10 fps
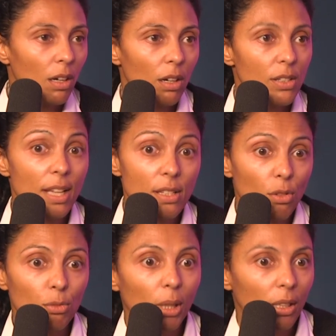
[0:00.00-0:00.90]
tens
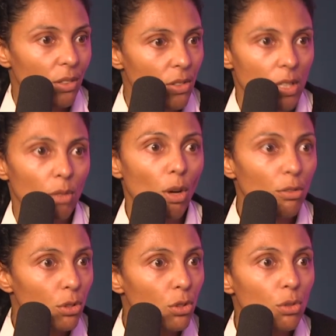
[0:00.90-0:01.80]
of millions in
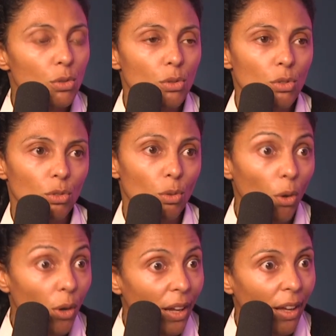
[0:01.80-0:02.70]
revenues,
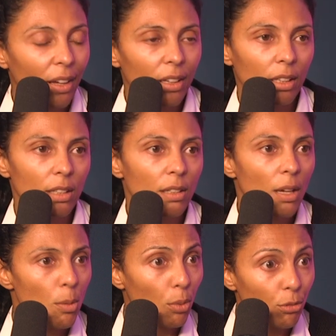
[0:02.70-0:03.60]
growing and
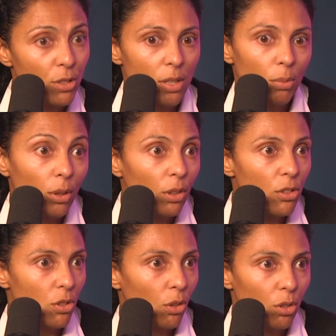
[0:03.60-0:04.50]
profitable.
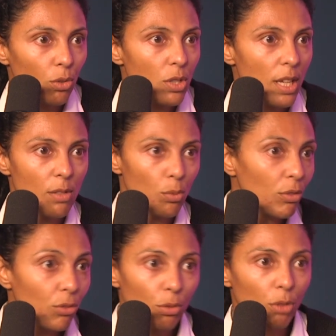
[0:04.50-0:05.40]
So,
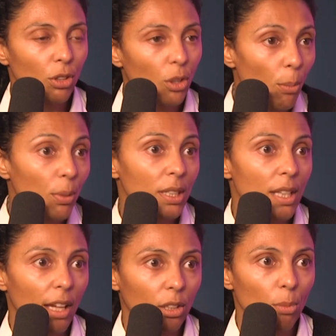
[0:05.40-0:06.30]
we've accompanied
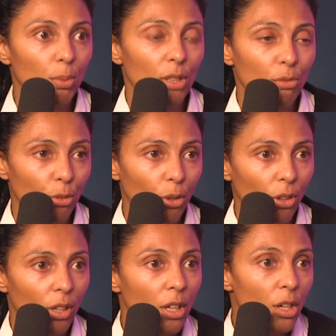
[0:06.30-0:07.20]
that company
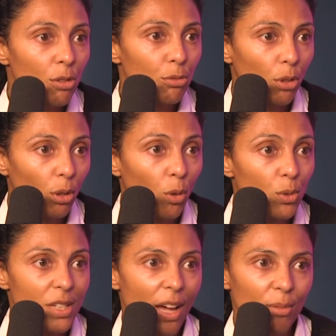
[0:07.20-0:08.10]
for a long
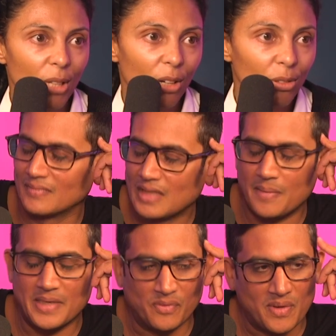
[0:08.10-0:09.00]
time now. I
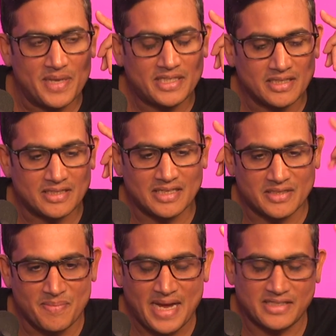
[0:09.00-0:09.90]
mean, remittance is
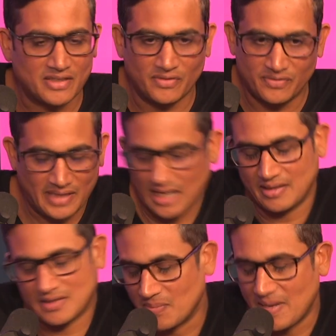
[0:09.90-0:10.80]

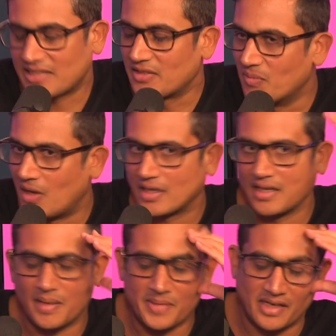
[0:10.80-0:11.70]
it's a massive market.
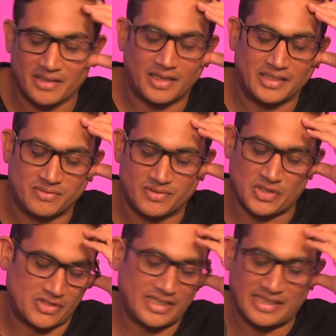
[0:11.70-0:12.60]
I mean, I
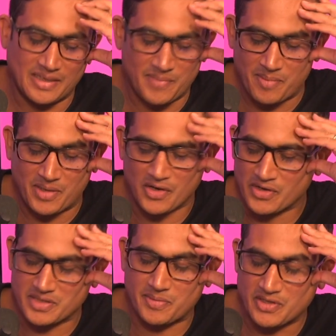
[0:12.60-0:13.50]
just thinking about my own
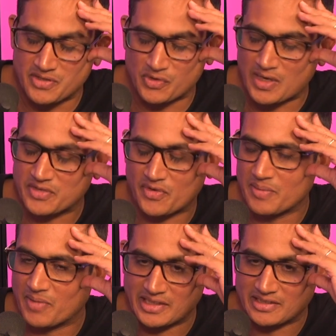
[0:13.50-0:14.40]
experience of transferring
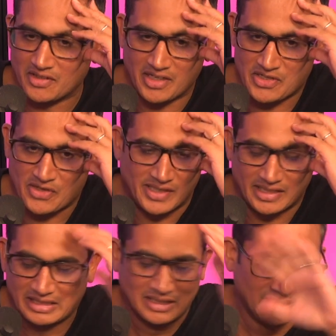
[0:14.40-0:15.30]
money to
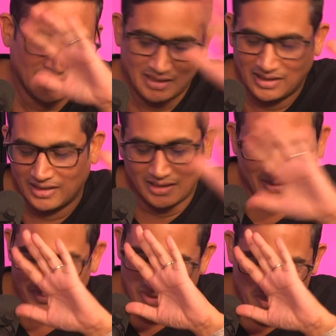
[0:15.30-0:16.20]
Nigeria,
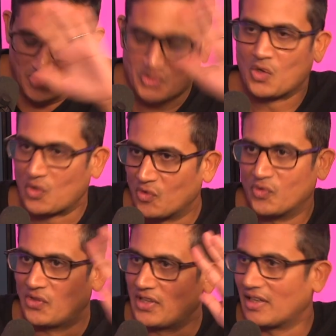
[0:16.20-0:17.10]
the most
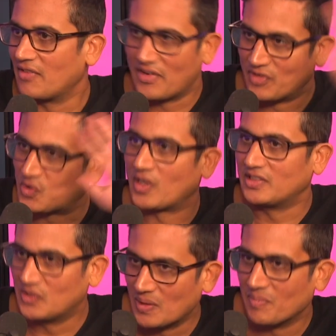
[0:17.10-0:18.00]
god-awful thing I've ever tried
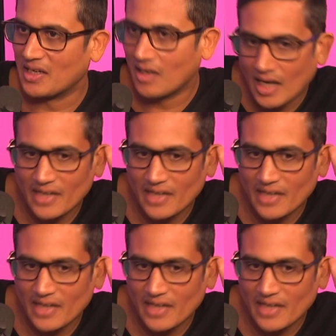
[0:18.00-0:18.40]
to do in my life.